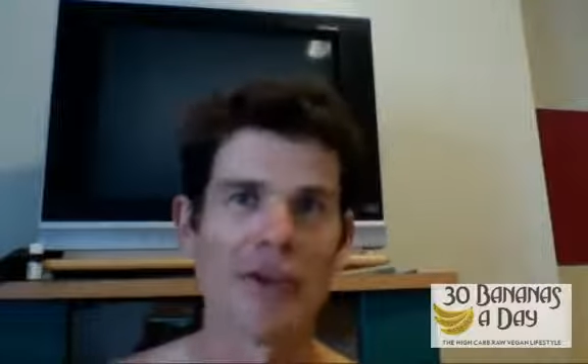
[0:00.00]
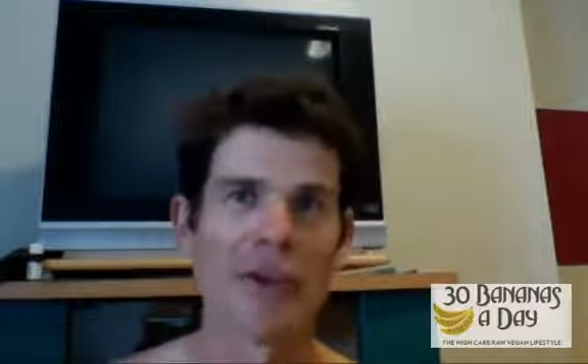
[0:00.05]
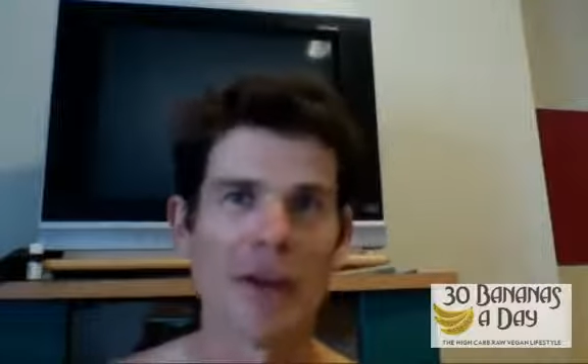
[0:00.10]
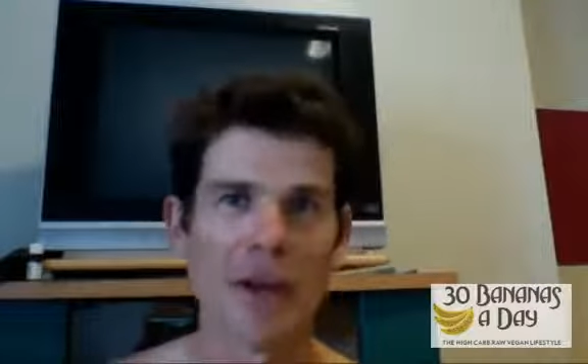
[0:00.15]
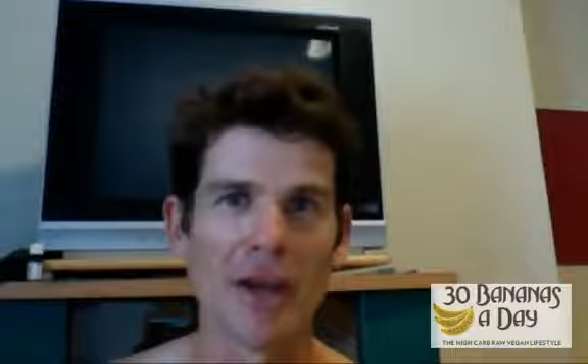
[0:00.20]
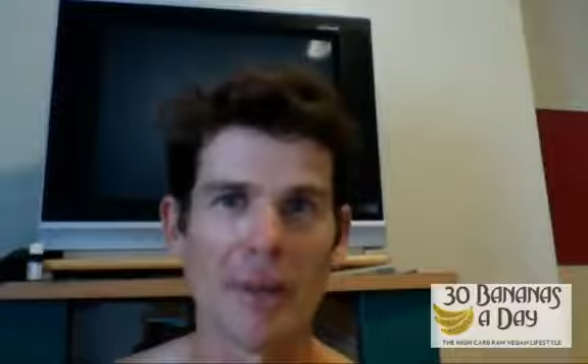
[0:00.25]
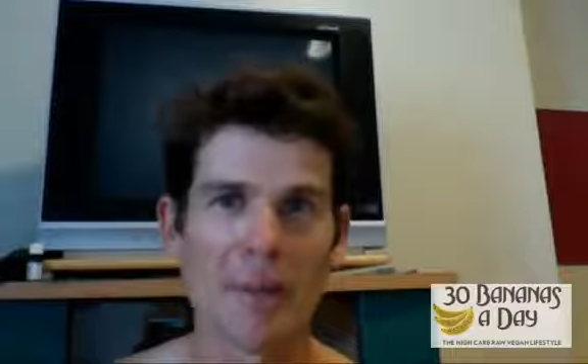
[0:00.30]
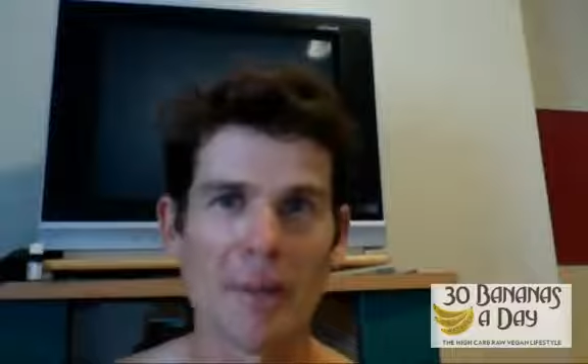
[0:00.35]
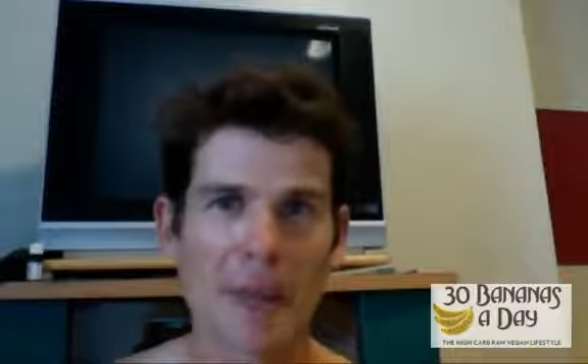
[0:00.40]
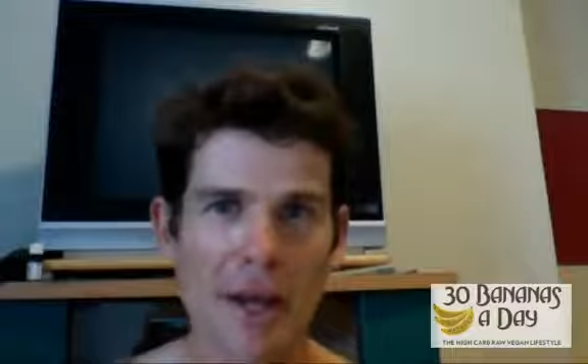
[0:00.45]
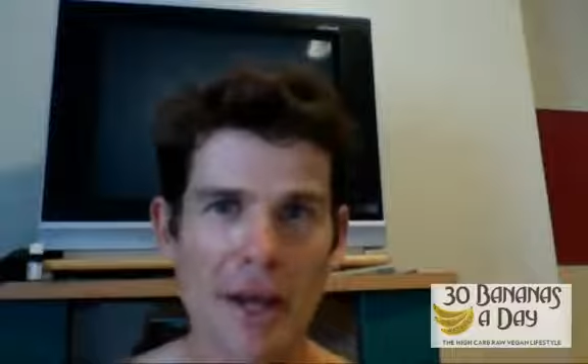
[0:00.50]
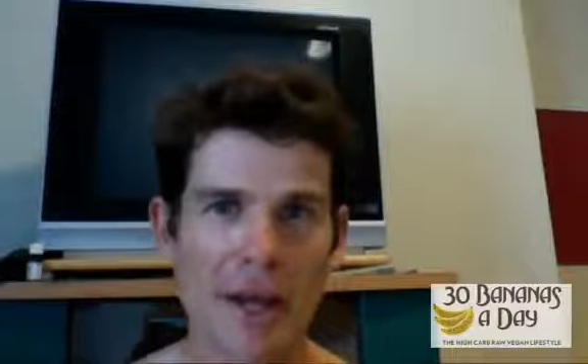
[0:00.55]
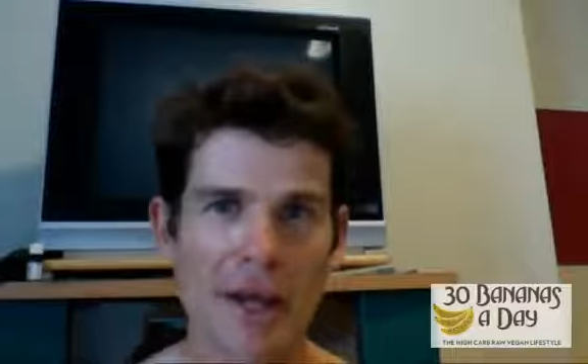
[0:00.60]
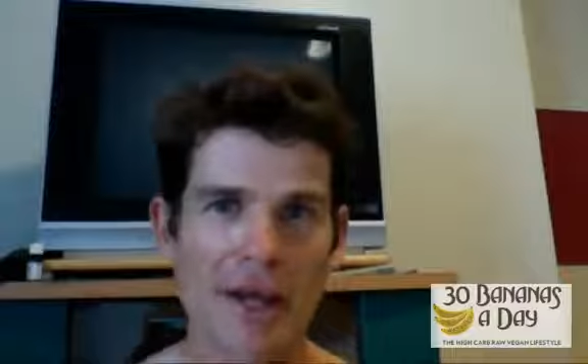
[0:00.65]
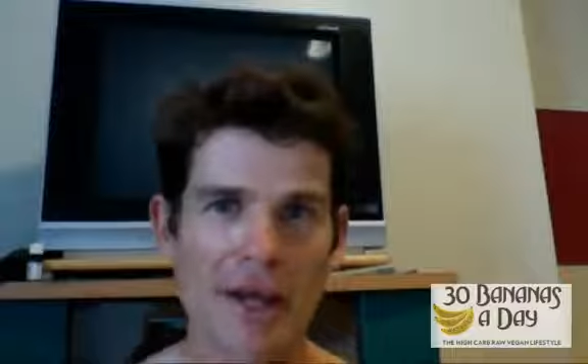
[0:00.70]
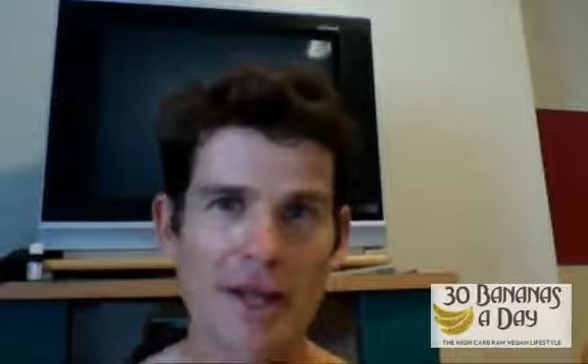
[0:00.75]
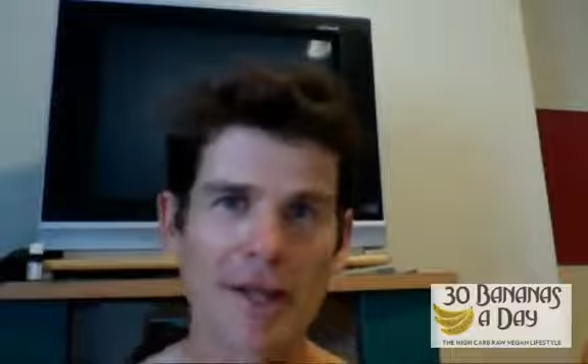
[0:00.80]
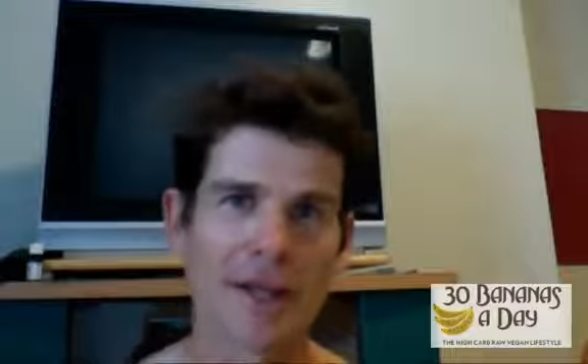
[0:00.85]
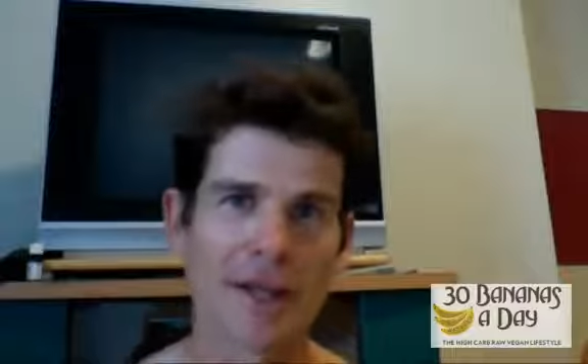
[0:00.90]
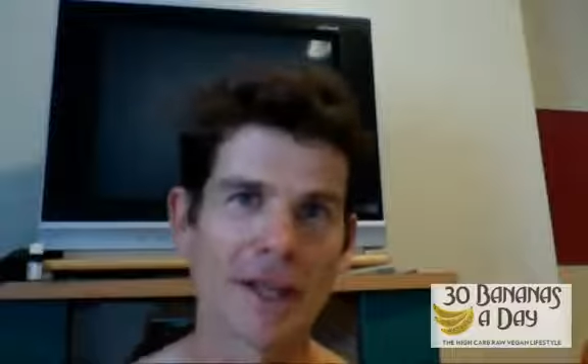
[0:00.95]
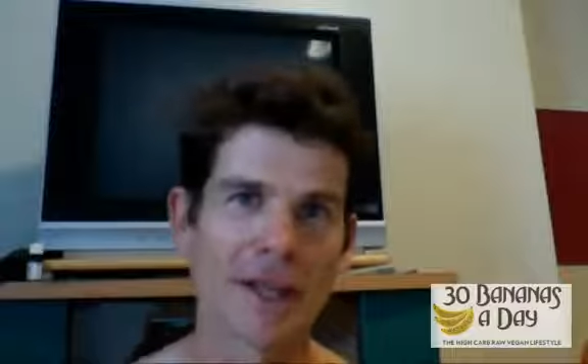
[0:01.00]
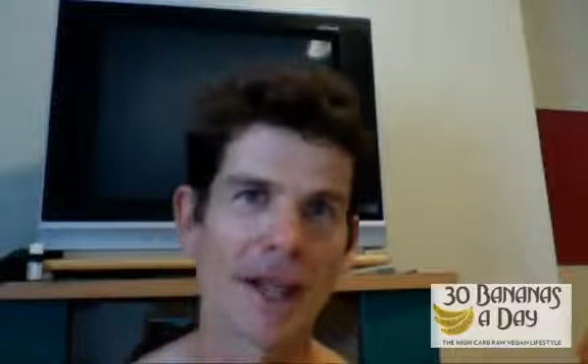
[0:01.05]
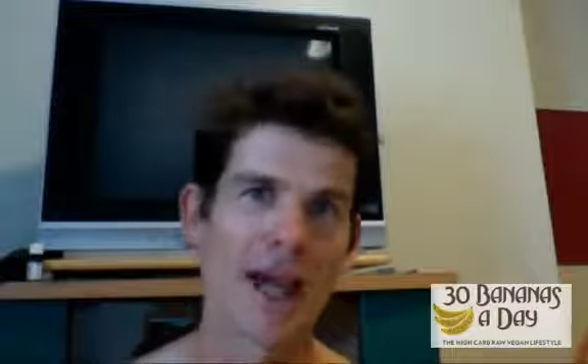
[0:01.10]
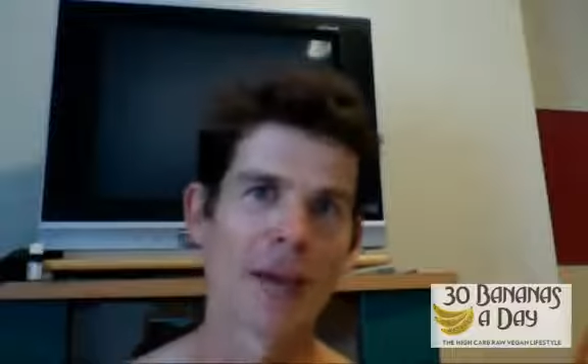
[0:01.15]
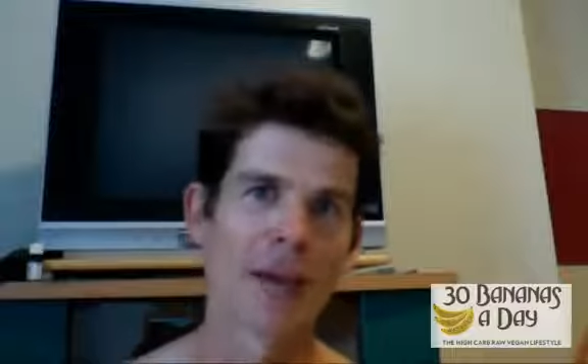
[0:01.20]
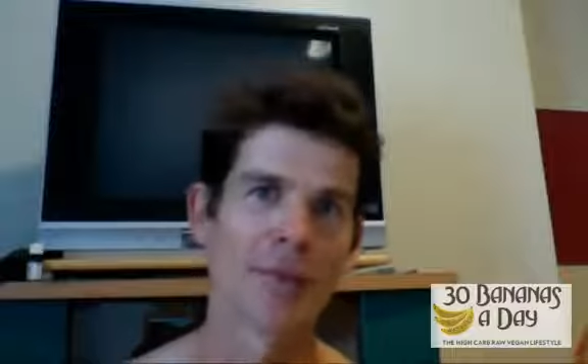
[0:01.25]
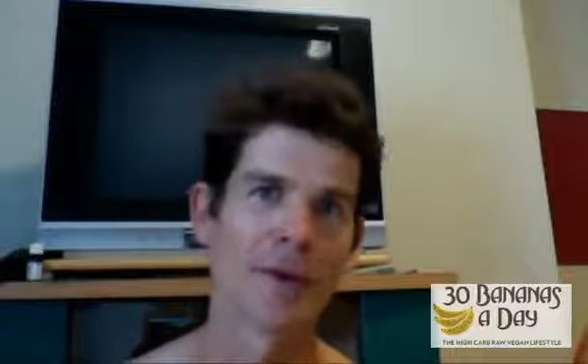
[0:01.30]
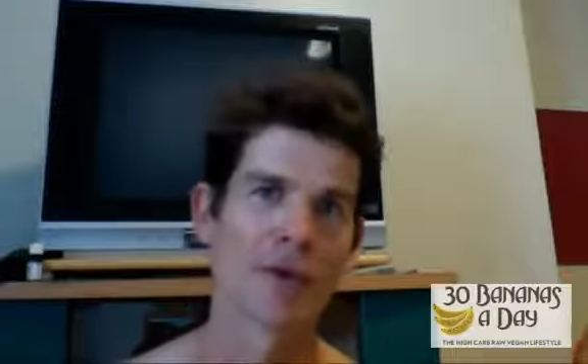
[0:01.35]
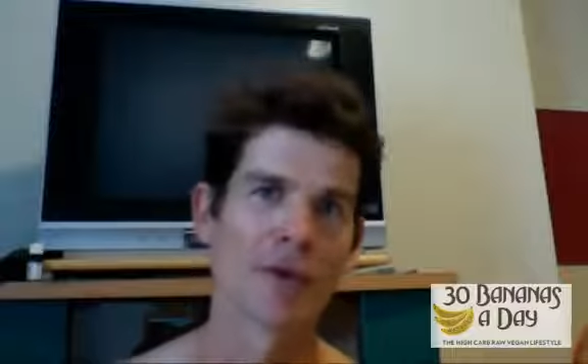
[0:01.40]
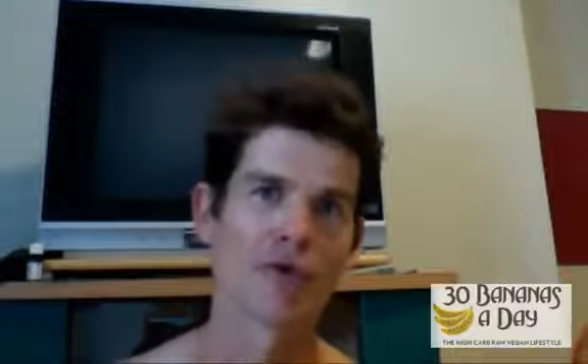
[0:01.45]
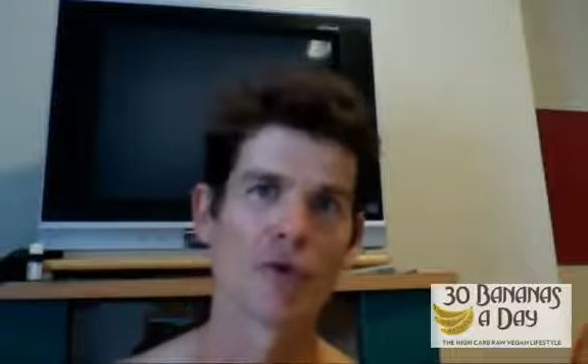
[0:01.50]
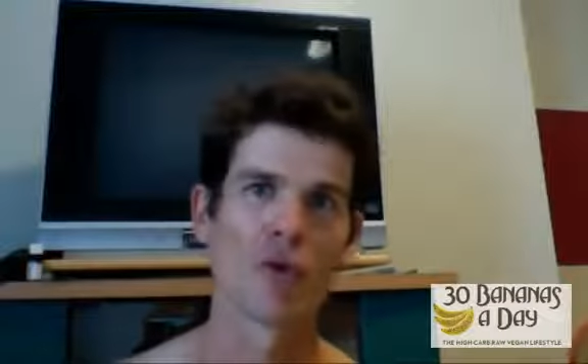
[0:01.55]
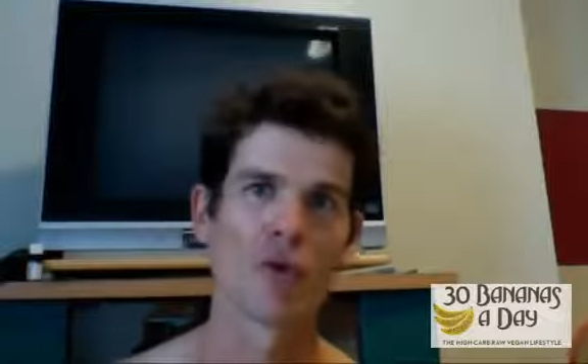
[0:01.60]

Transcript: to eat meat and you can't be a